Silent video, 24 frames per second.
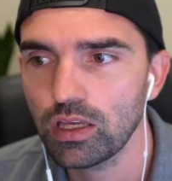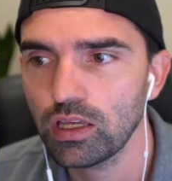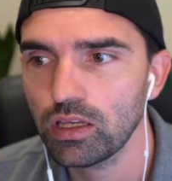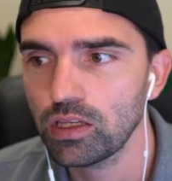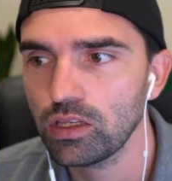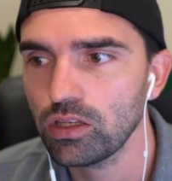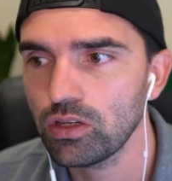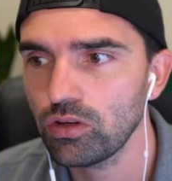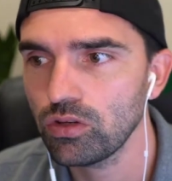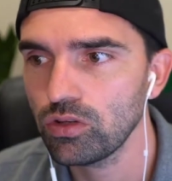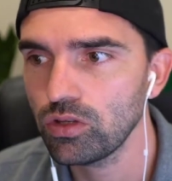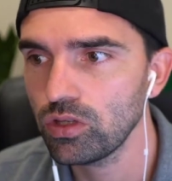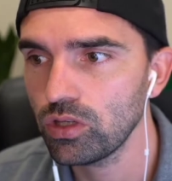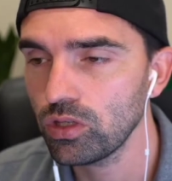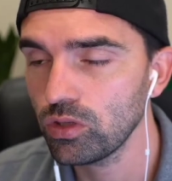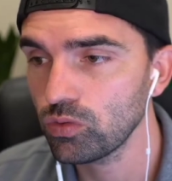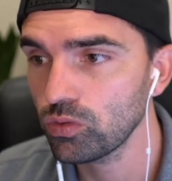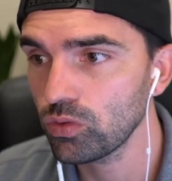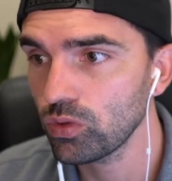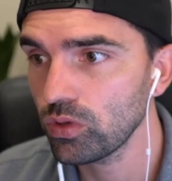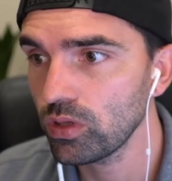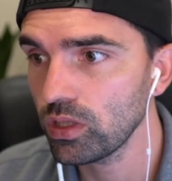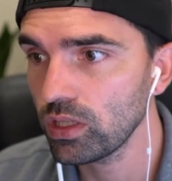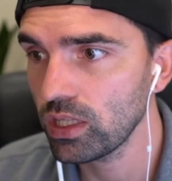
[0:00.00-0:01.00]
you can
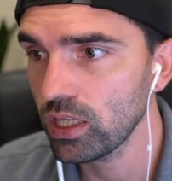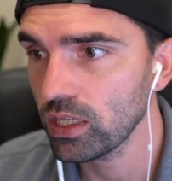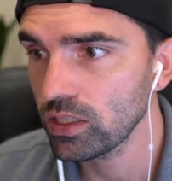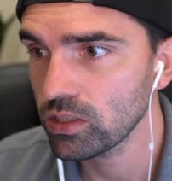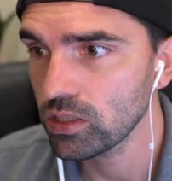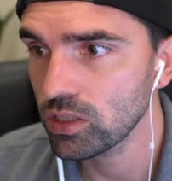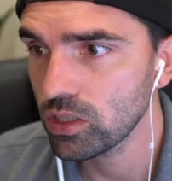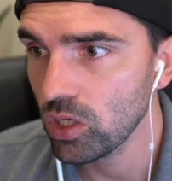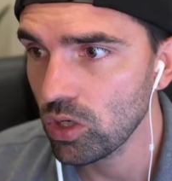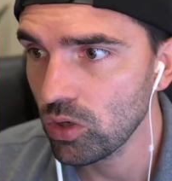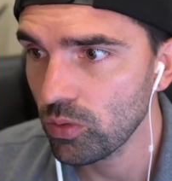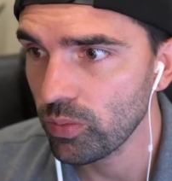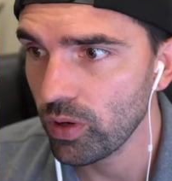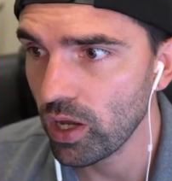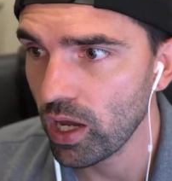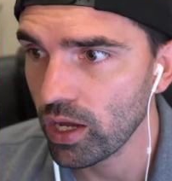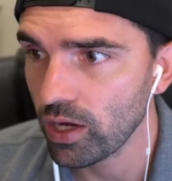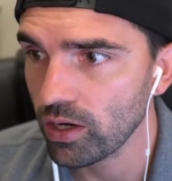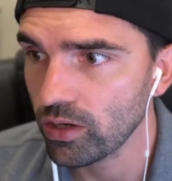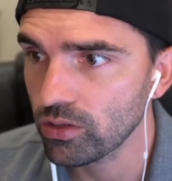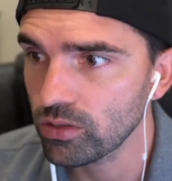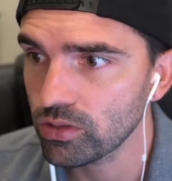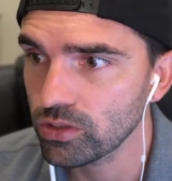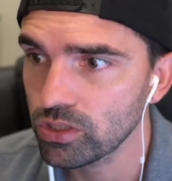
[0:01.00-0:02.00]
really get to know
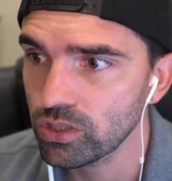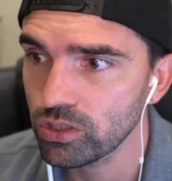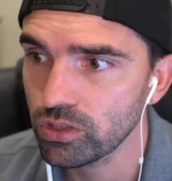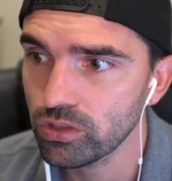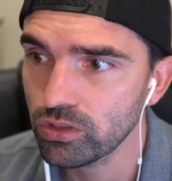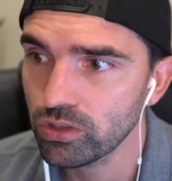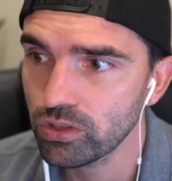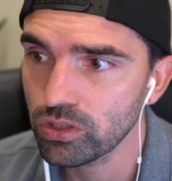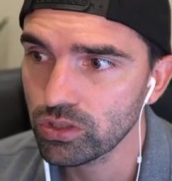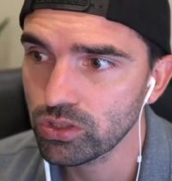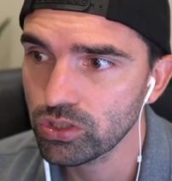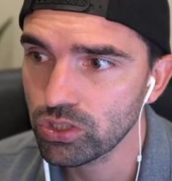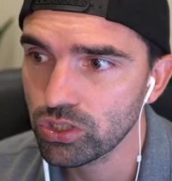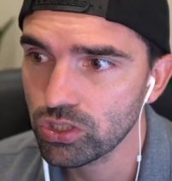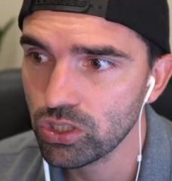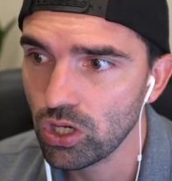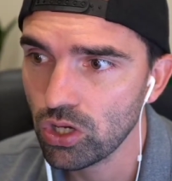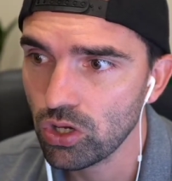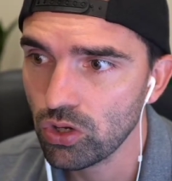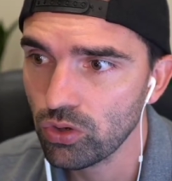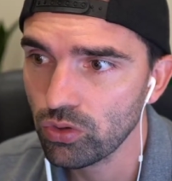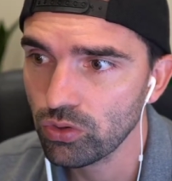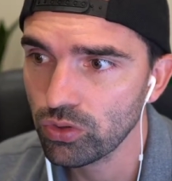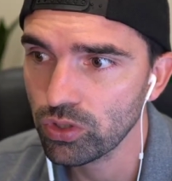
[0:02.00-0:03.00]
buyers and you can
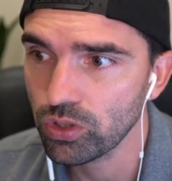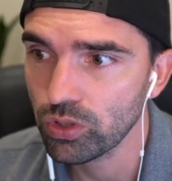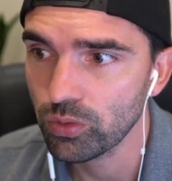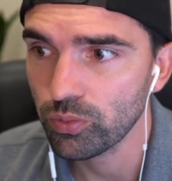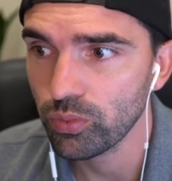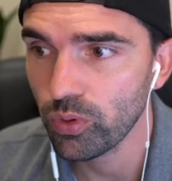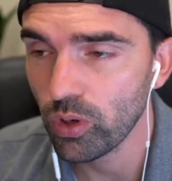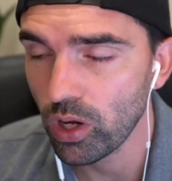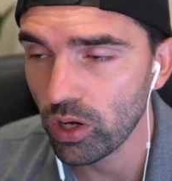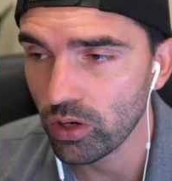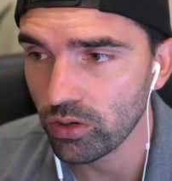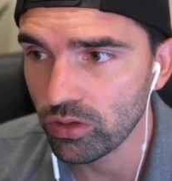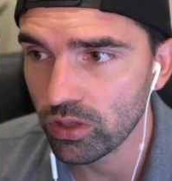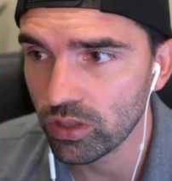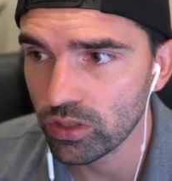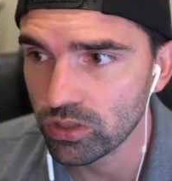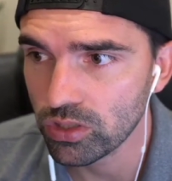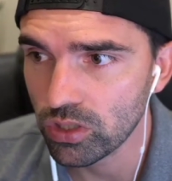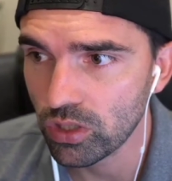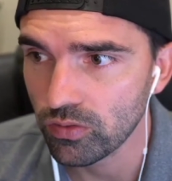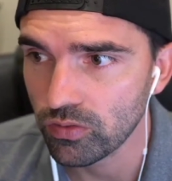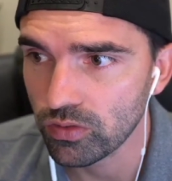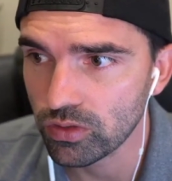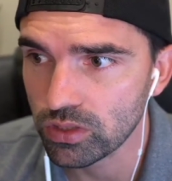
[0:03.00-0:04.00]
show your
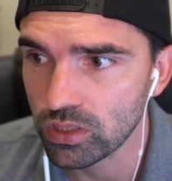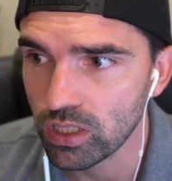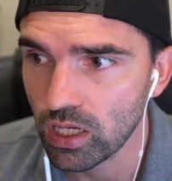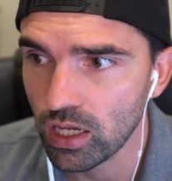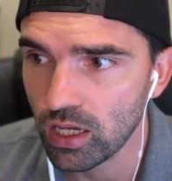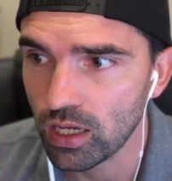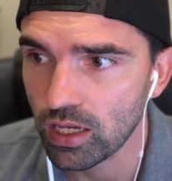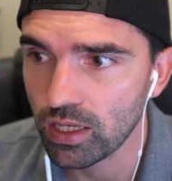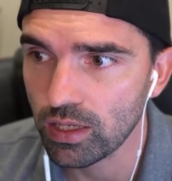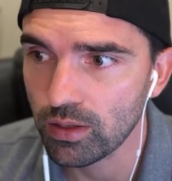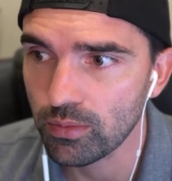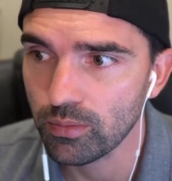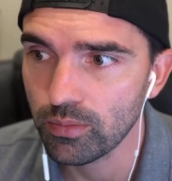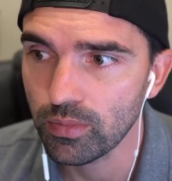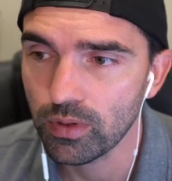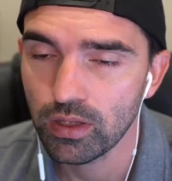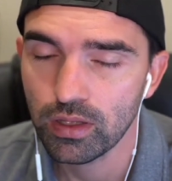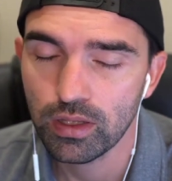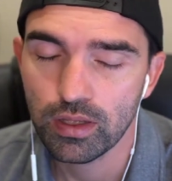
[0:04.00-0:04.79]
progress over time.